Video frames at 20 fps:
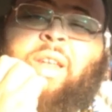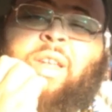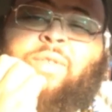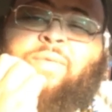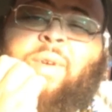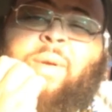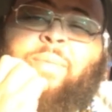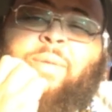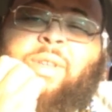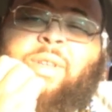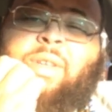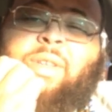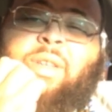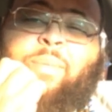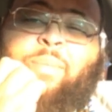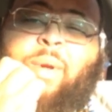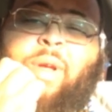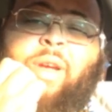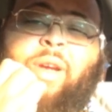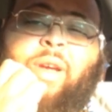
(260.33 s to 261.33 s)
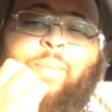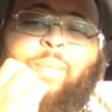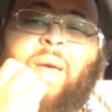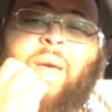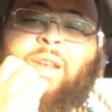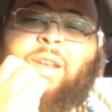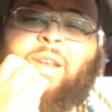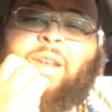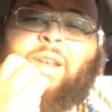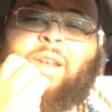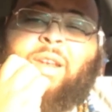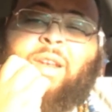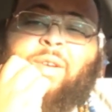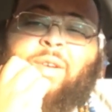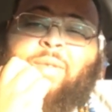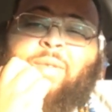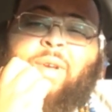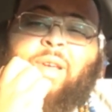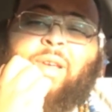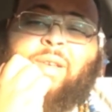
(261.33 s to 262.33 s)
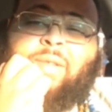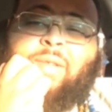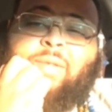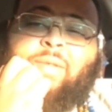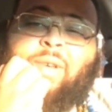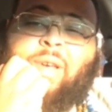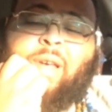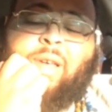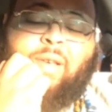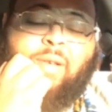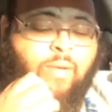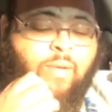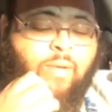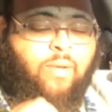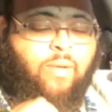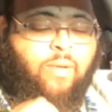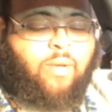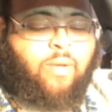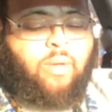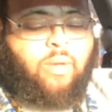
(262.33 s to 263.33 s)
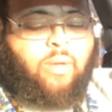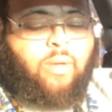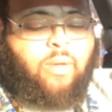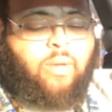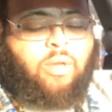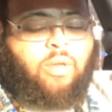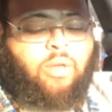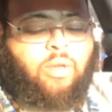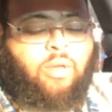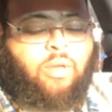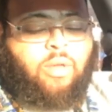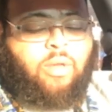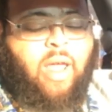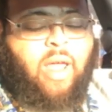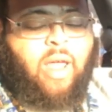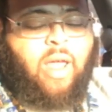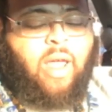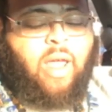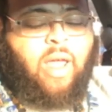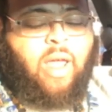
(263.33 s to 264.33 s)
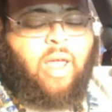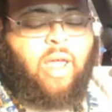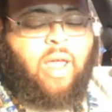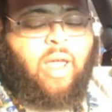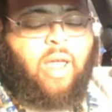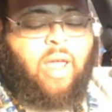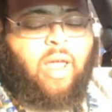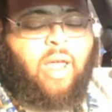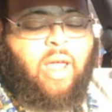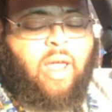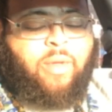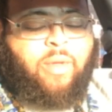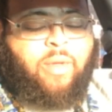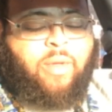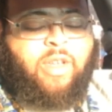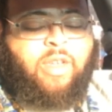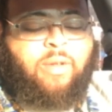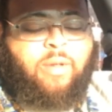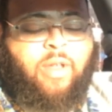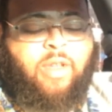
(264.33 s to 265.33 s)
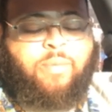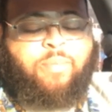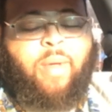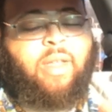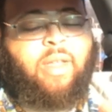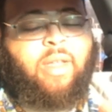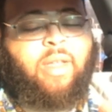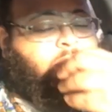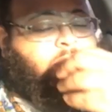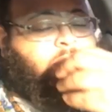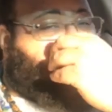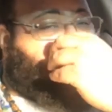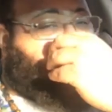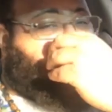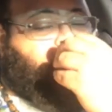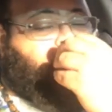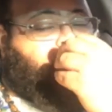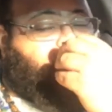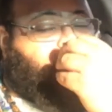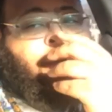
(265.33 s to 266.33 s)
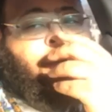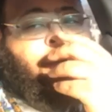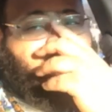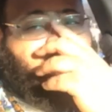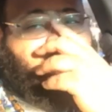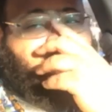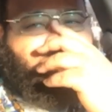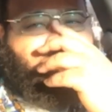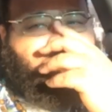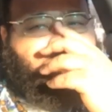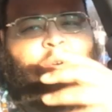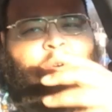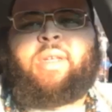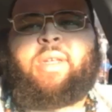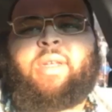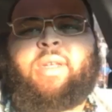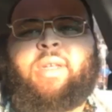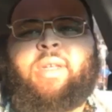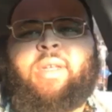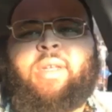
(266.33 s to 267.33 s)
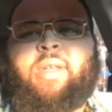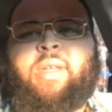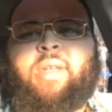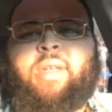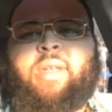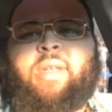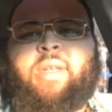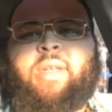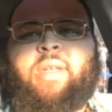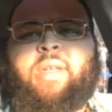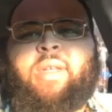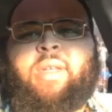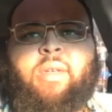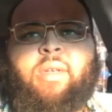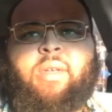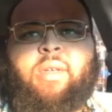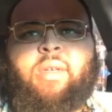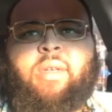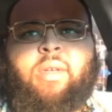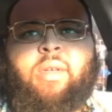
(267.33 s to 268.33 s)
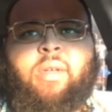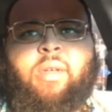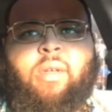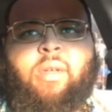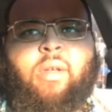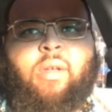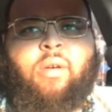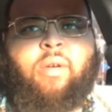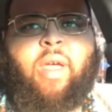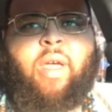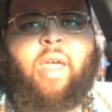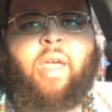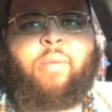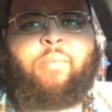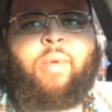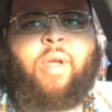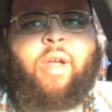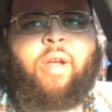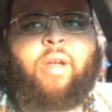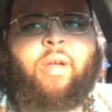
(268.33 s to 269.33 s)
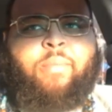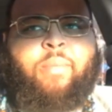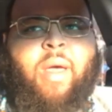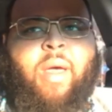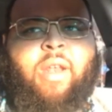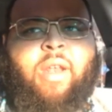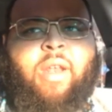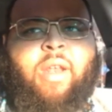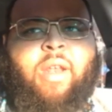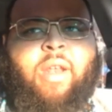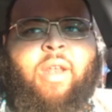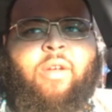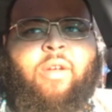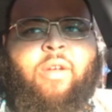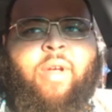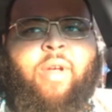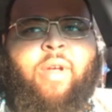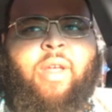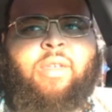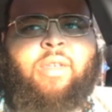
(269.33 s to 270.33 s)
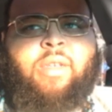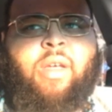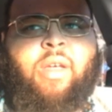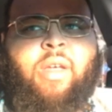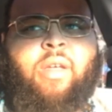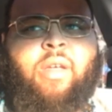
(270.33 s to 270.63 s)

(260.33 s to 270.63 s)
this represents America, Babylon the Great. Okay, two horns like a lamb and spake as a dragon. The two horns like a lamb represents, okay, America, Babylon the Great's